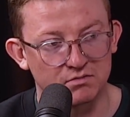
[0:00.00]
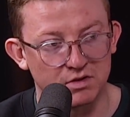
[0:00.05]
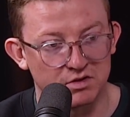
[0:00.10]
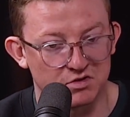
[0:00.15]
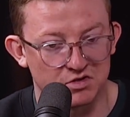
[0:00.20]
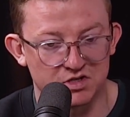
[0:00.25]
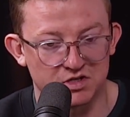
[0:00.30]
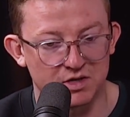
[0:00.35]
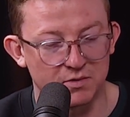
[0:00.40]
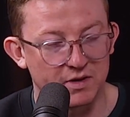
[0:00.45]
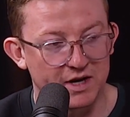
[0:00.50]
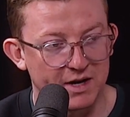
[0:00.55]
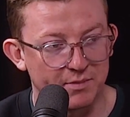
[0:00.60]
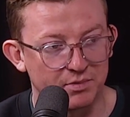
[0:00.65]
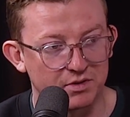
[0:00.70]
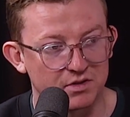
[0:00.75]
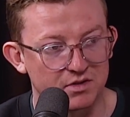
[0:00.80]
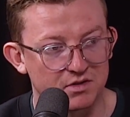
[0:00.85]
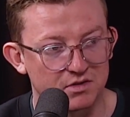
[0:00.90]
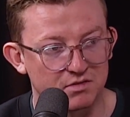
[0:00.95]
and just see what
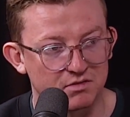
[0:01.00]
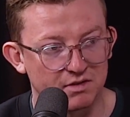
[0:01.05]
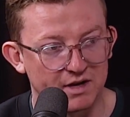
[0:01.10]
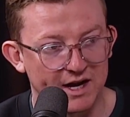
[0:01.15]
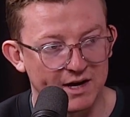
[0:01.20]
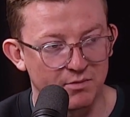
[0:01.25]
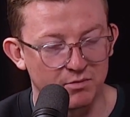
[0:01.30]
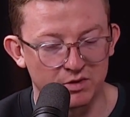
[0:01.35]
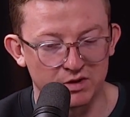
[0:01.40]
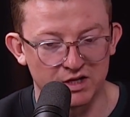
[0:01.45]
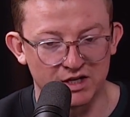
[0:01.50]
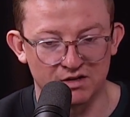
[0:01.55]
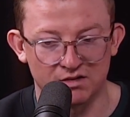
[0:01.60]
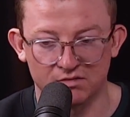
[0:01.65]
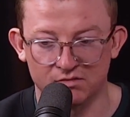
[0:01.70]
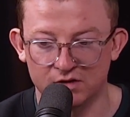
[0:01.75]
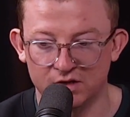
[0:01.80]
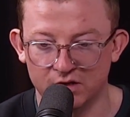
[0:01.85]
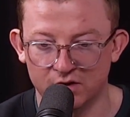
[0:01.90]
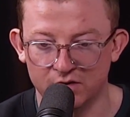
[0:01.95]
happens. And within,
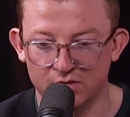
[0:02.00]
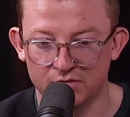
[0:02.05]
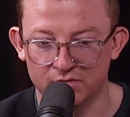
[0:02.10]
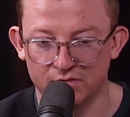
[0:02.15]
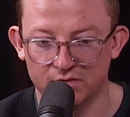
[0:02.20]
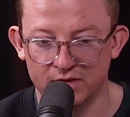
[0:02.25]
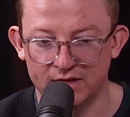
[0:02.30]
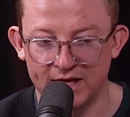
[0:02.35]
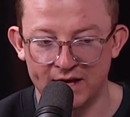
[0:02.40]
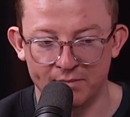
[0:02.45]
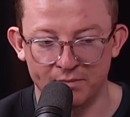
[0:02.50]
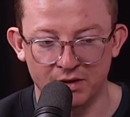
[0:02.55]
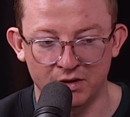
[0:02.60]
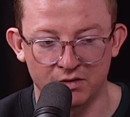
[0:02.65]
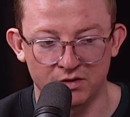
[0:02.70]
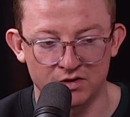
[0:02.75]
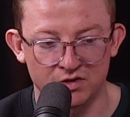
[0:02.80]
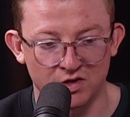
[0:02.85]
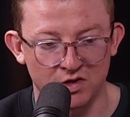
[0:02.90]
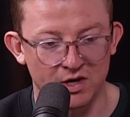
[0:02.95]
that period
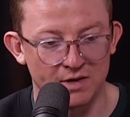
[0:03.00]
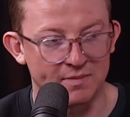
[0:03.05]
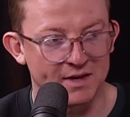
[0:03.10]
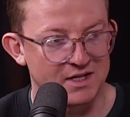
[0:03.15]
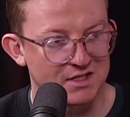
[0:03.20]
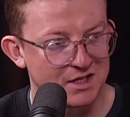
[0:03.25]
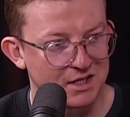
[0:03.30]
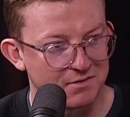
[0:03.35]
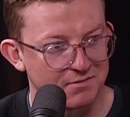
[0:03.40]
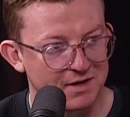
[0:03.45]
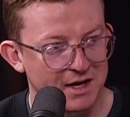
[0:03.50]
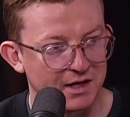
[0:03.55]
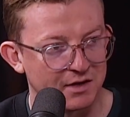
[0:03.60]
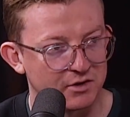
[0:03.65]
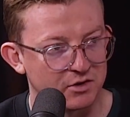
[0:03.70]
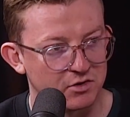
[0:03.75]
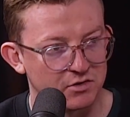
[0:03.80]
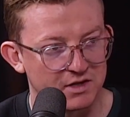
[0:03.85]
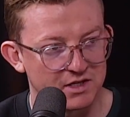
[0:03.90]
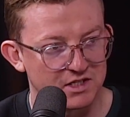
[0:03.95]
of time, they see the
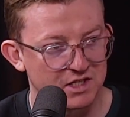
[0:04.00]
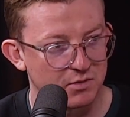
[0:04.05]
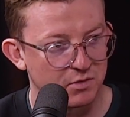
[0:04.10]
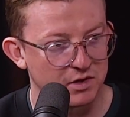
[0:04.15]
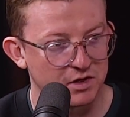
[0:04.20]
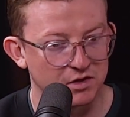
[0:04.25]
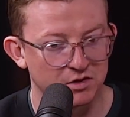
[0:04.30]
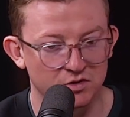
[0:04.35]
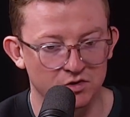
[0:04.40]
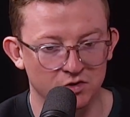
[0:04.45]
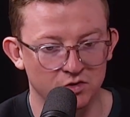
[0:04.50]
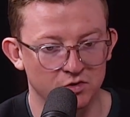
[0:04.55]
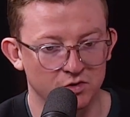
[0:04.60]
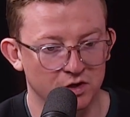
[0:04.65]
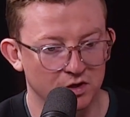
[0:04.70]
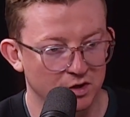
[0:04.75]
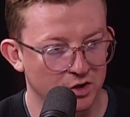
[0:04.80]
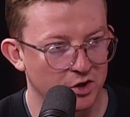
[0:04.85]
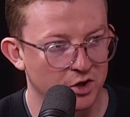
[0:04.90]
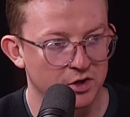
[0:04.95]
value, they see what you can do, you
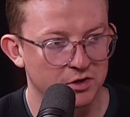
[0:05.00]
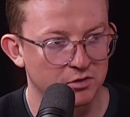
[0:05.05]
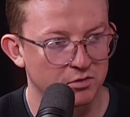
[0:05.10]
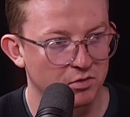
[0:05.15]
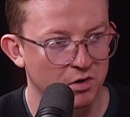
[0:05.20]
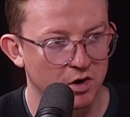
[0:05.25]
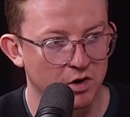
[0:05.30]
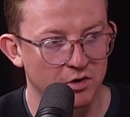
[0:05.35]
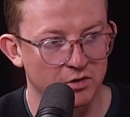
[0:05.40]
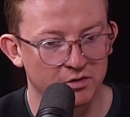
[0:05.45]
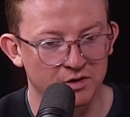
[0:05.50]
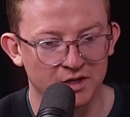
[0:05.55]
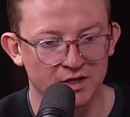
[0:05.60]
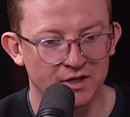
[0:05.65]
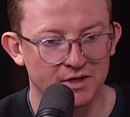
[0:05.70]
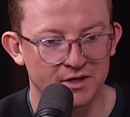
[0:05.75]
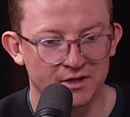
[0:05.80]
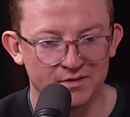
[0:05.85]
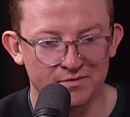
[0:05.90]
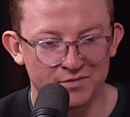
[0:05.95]
learn, you grow.
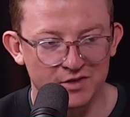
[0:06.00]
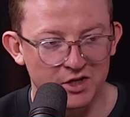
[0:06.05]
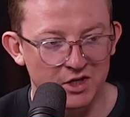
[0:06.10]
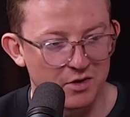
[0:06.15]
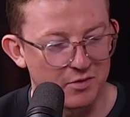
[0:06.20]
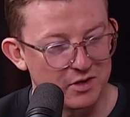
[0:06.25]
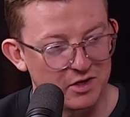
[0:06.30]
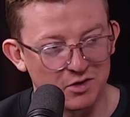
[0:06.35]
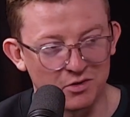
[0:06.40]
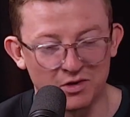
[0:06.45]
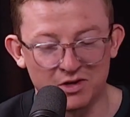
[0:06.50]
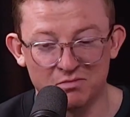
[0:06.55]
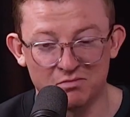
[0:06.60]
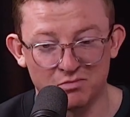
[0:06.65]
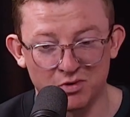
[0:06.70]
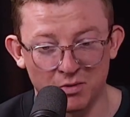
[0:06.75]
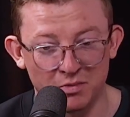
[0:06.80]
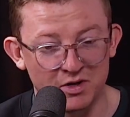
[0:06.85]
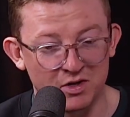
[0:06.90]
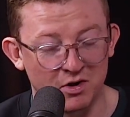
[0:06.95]
Do you know what you're doing?
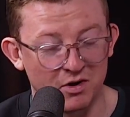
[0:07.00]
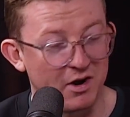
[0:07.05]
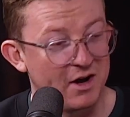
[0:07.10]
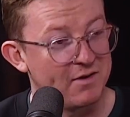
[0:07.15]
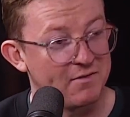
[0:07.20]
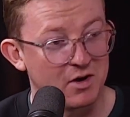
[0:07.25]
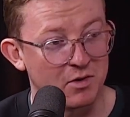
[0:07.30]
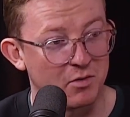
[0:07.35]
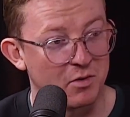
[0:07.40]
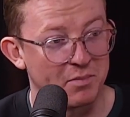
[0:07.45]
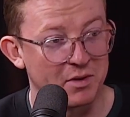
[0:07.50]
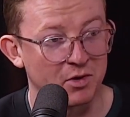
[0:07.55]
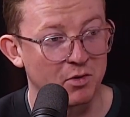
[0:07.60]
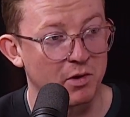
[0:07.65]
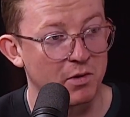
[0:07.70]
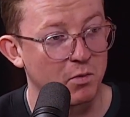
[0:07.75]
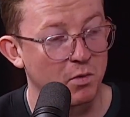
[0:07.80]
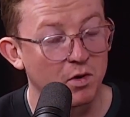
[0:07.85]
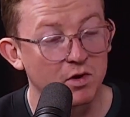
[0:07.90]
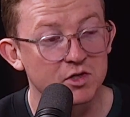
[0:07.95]
Probably not. I didn't even know what
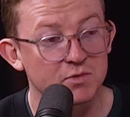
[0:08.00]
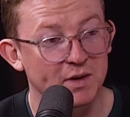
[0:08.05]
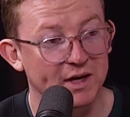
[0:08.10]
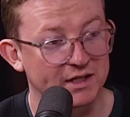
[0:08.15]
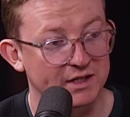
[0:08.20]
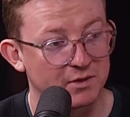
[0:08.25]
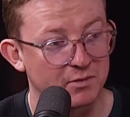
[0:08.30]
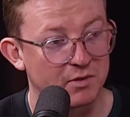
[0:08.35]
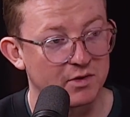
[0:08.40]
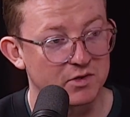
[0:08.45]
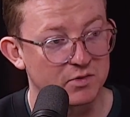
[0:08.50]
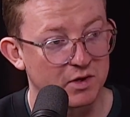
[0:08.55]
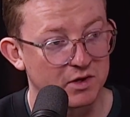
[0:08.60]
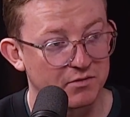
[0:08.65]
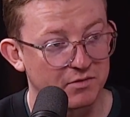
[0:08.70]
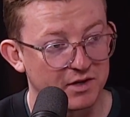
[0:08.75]
Bitcoin was back then when I was working for